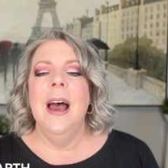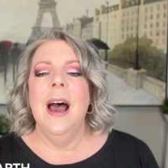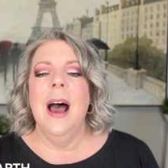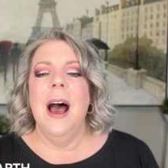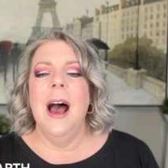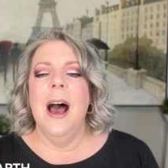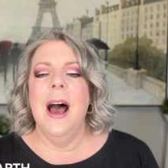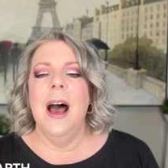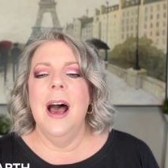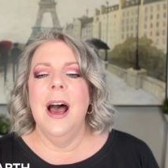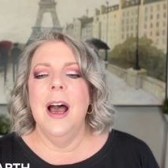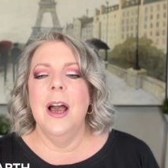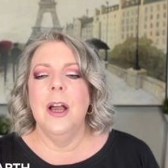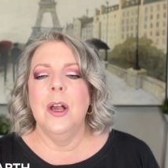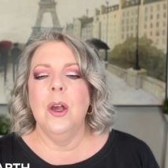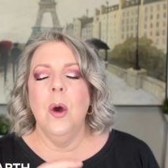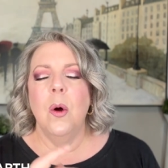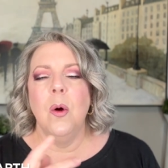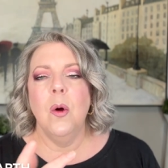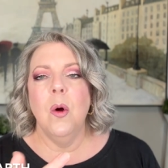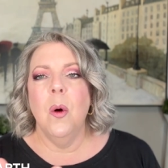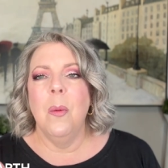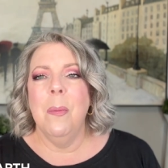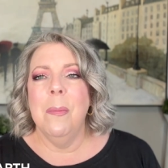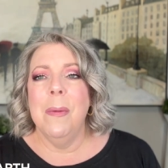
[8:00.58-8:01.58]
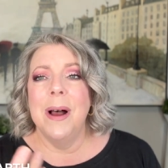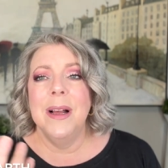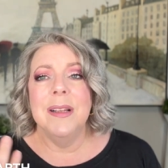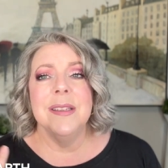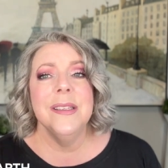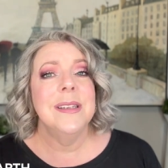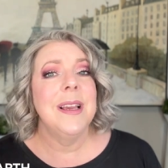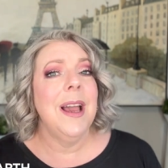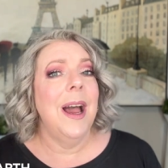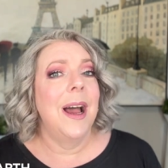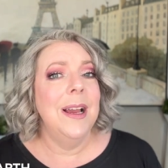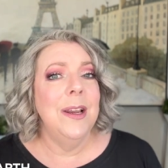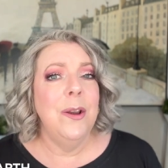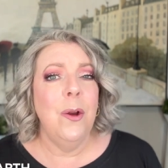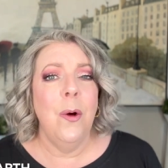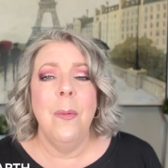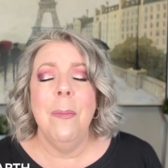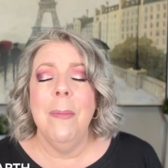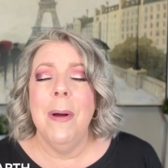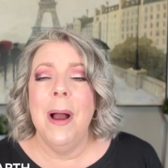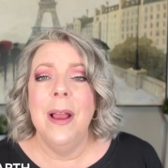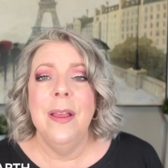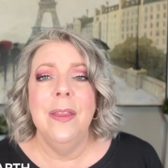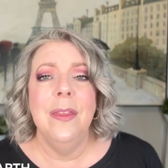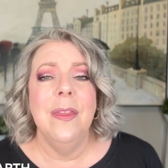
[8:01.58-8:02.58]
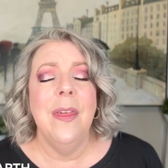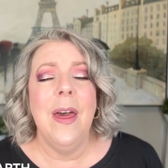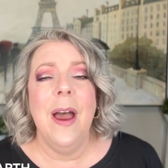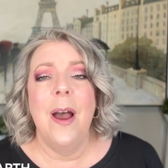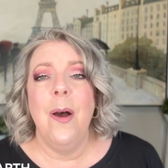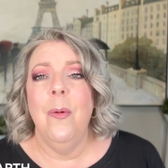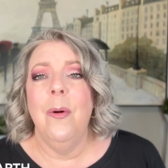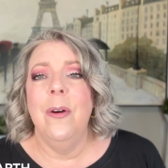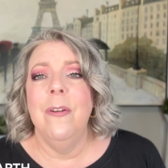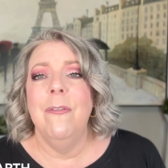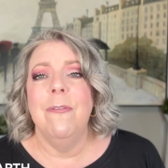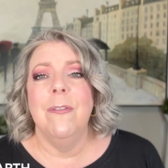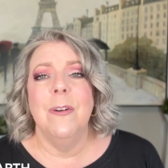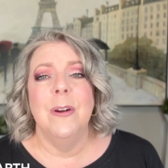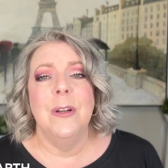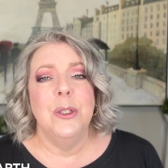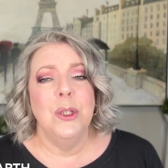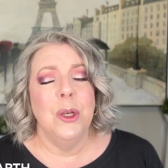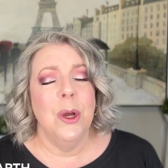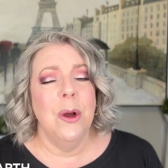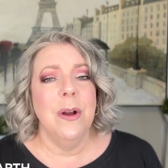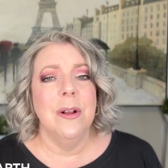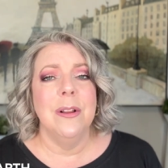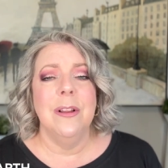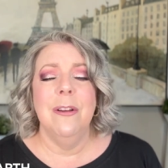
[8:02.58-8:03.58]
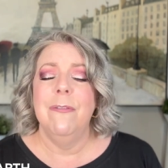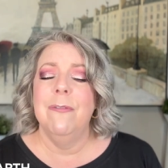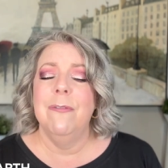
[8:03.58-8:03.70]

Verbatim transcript: Uh, Cocoa Musk, I don't mind that one for a chocolate